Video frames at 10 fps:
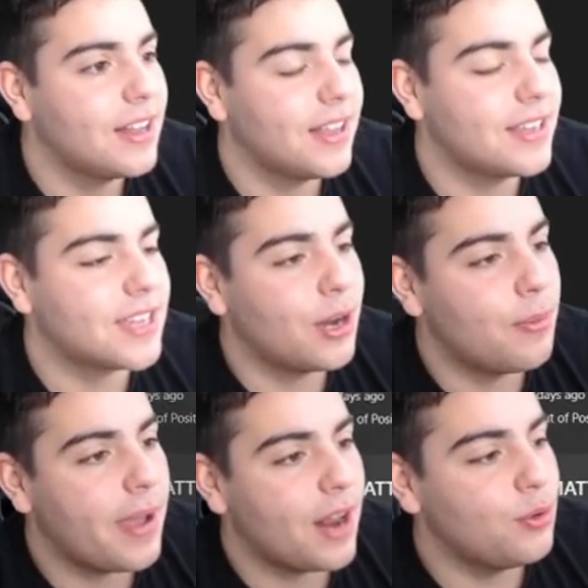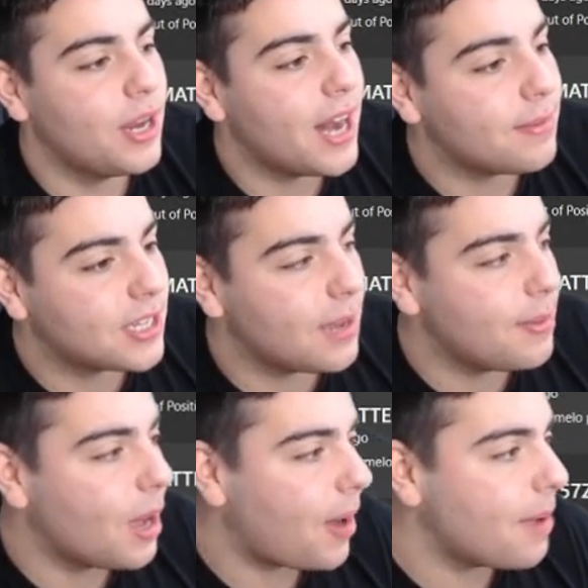let's get into it, man. If you need M T, hit
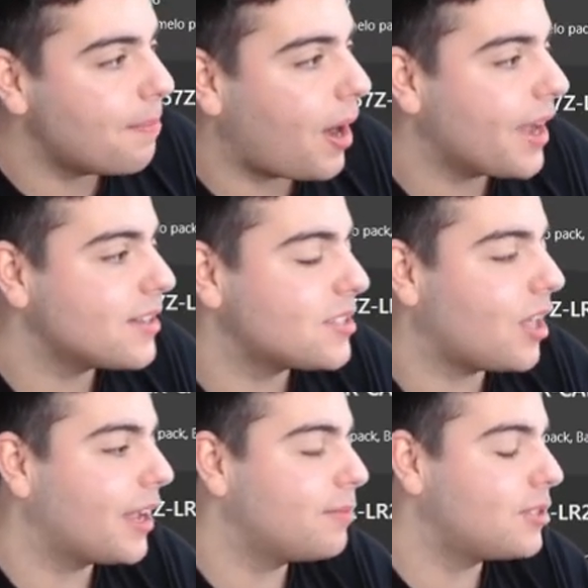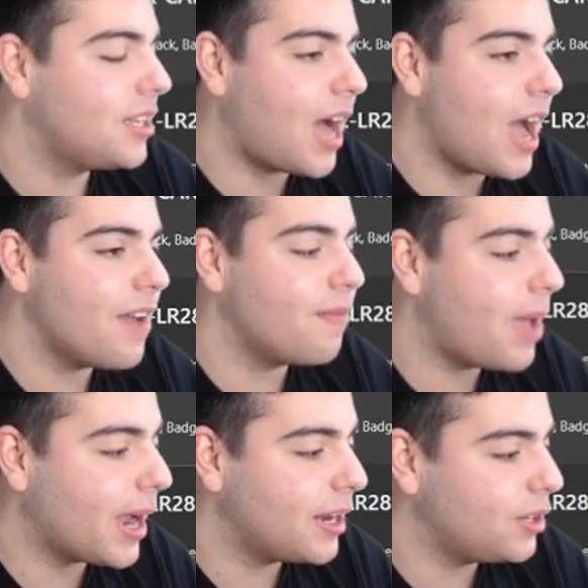me up. I'm buying and selling M T. I have
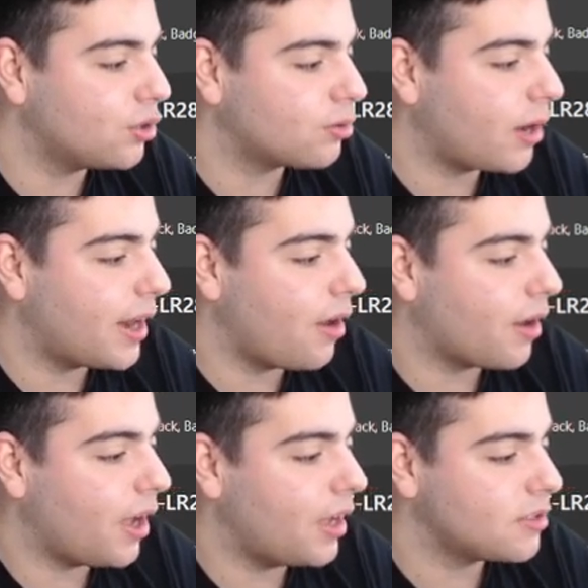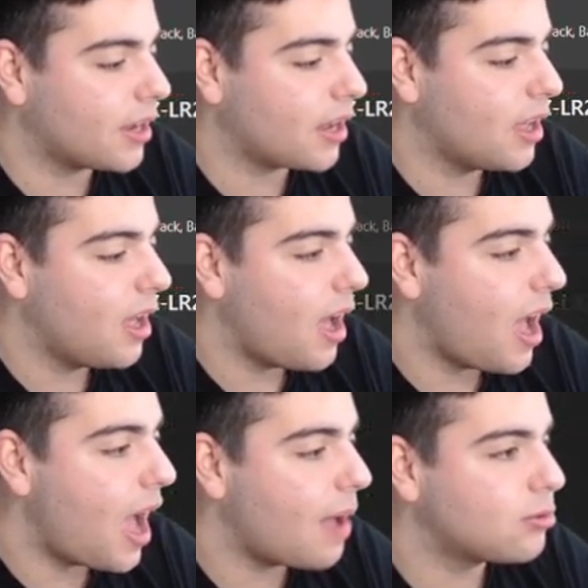mega deals right now, guys. Like,
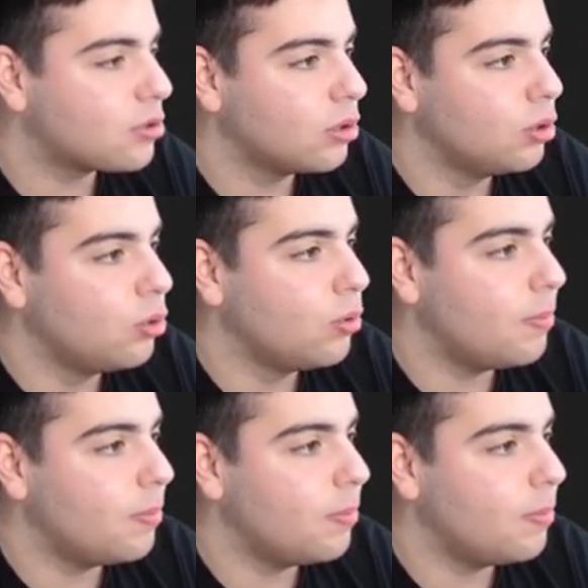absolute